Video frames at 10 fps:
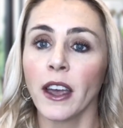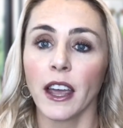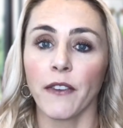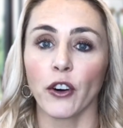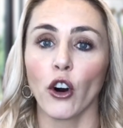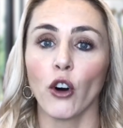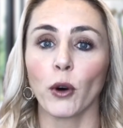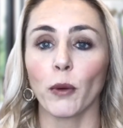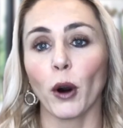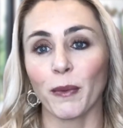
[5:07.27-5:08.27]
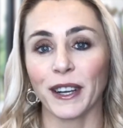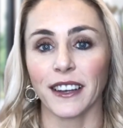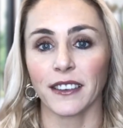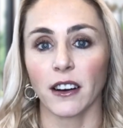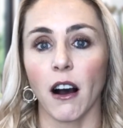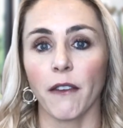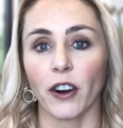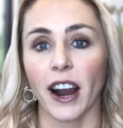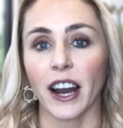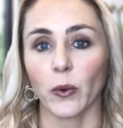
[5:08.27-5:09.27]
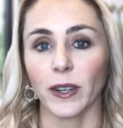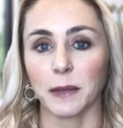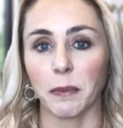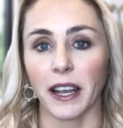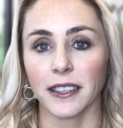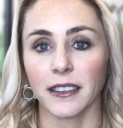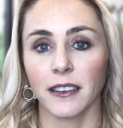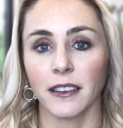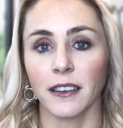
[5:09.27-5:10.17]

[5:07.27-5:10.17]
if your home or apartment doesn't offer adequate space.